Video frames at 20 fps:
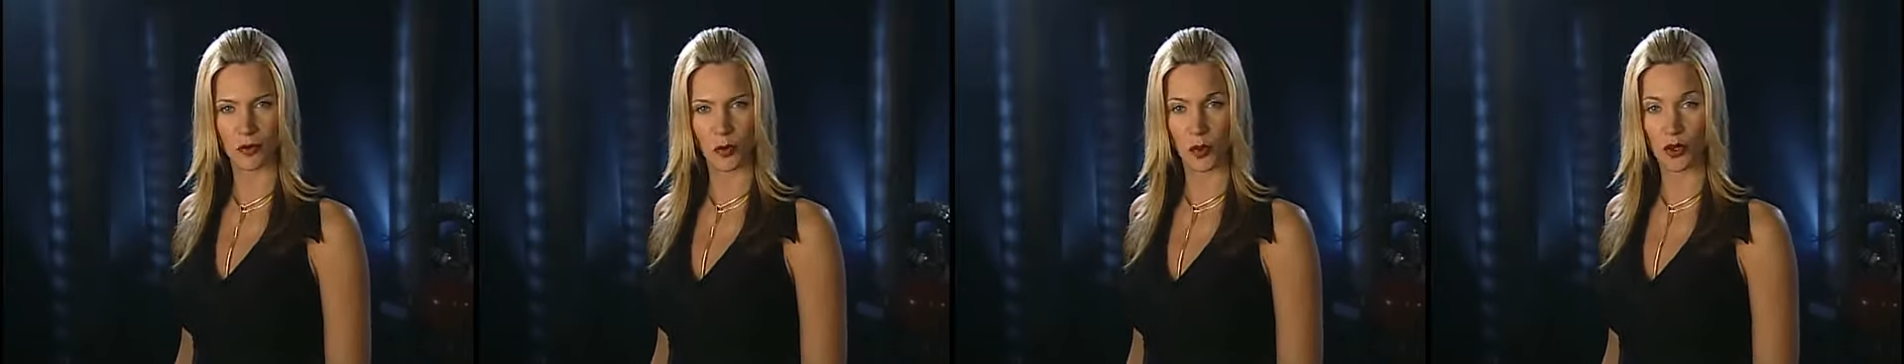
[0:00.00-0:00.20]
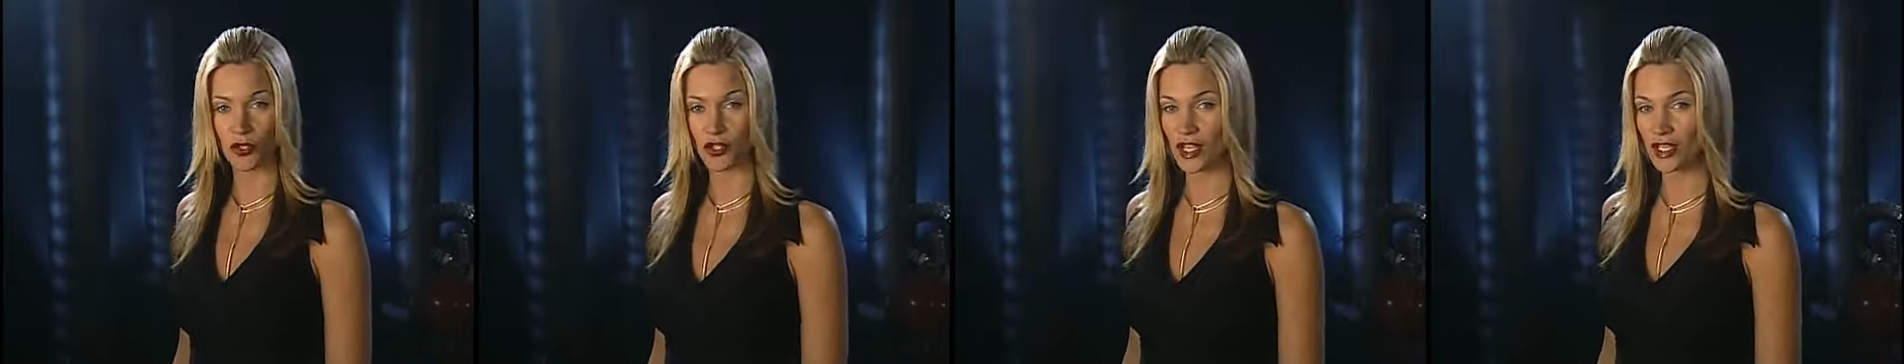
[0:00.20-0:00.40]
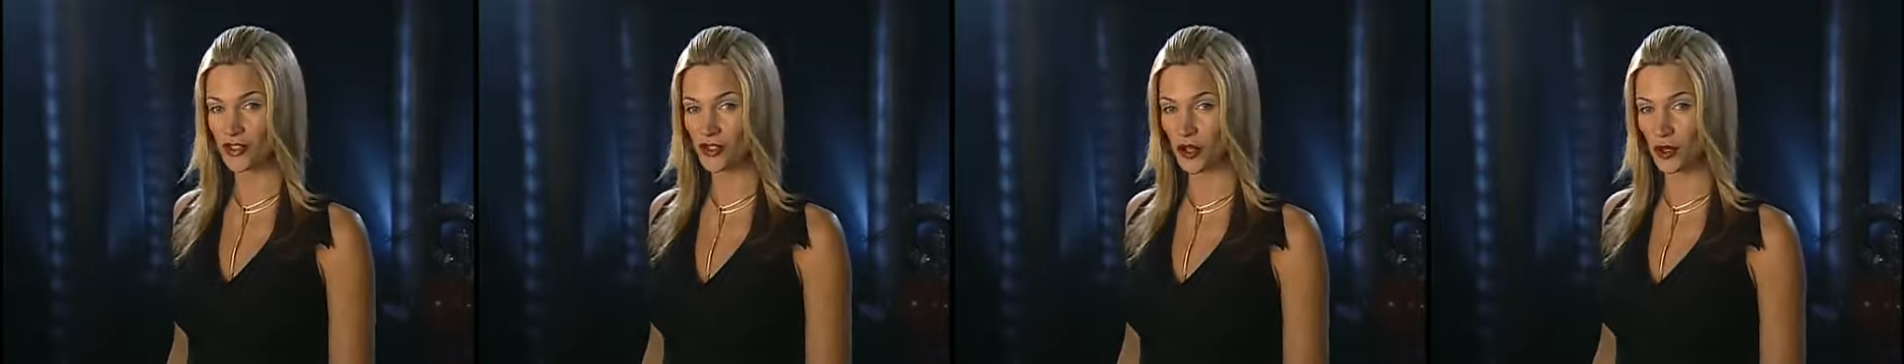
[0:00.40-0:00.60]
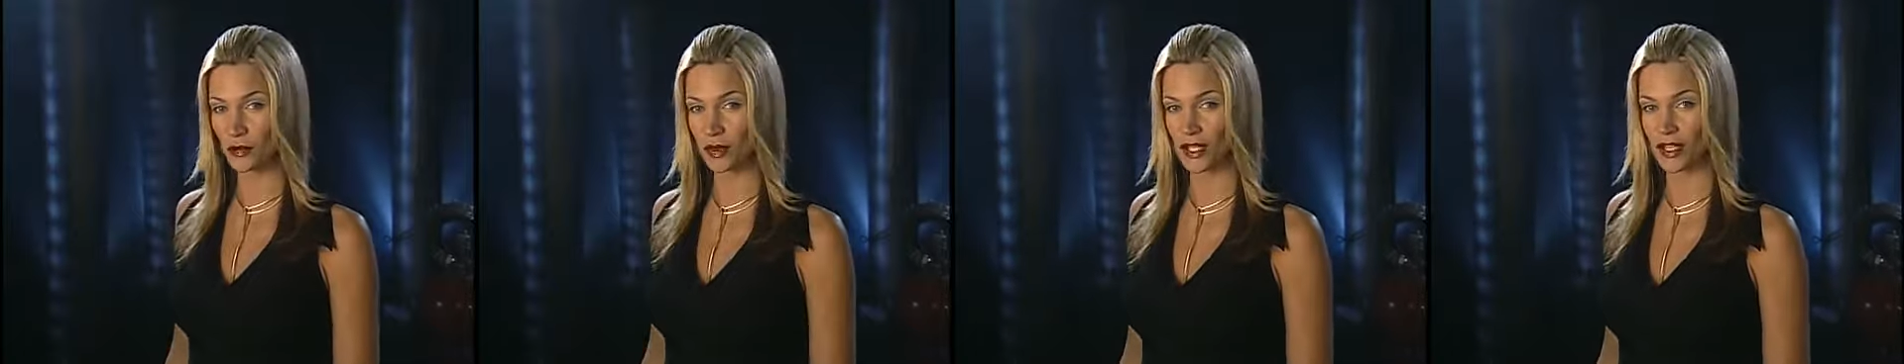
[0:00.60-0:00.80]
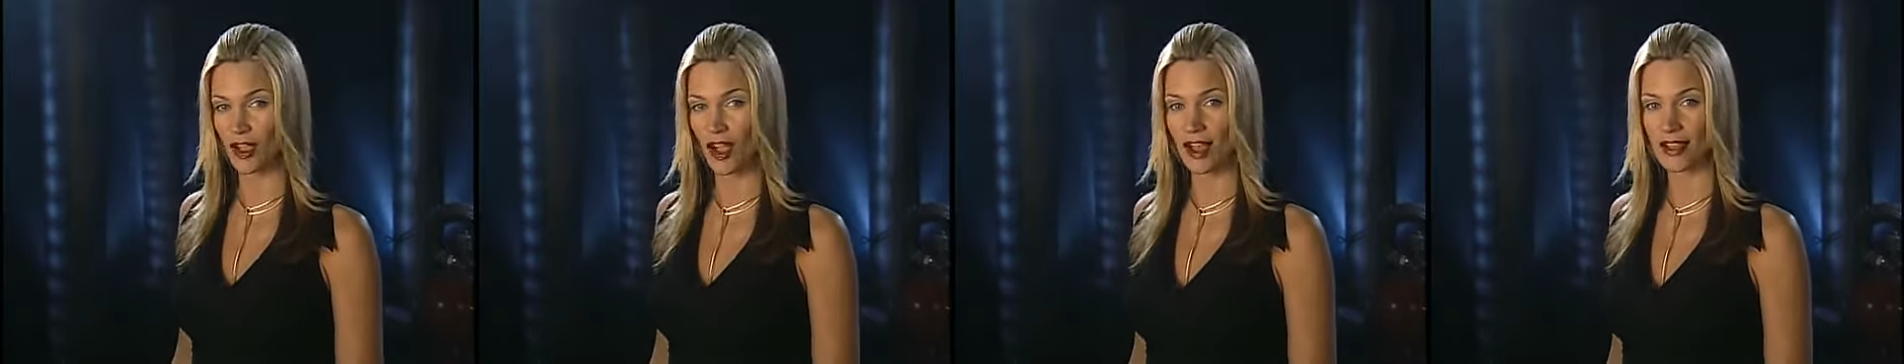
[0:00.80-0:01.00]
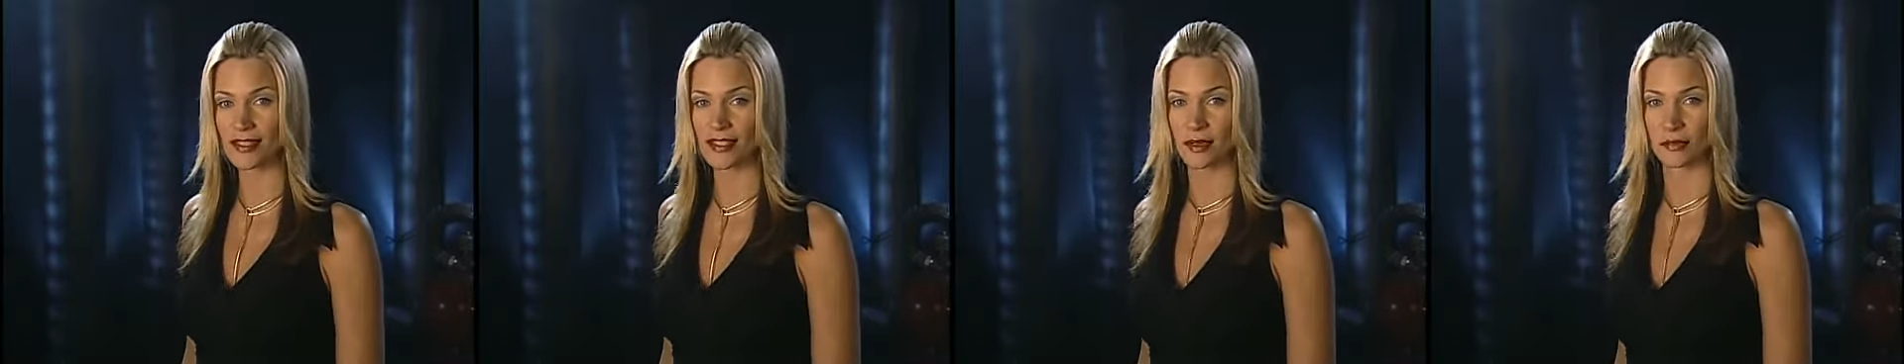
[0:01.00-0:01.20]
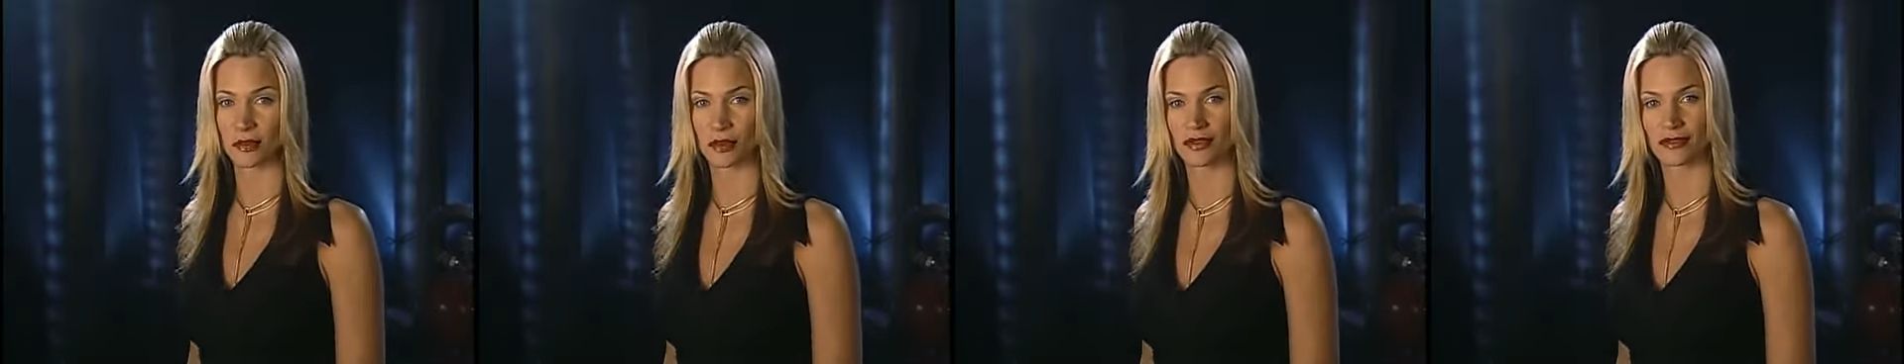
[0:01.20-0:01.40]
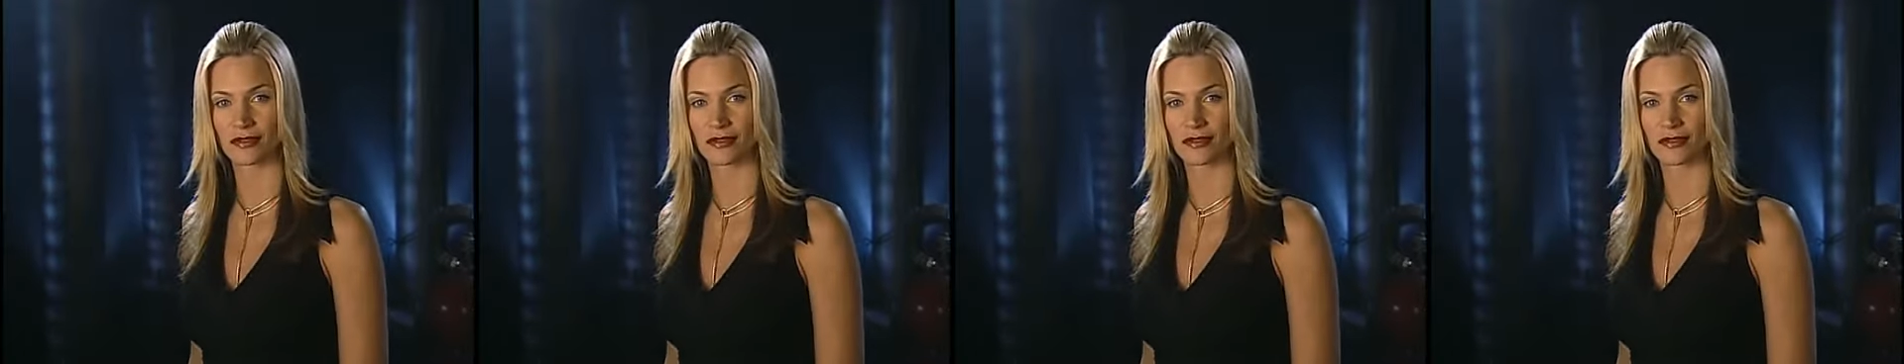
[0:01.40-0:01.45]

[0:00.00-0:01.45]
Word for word: or just urban gossip?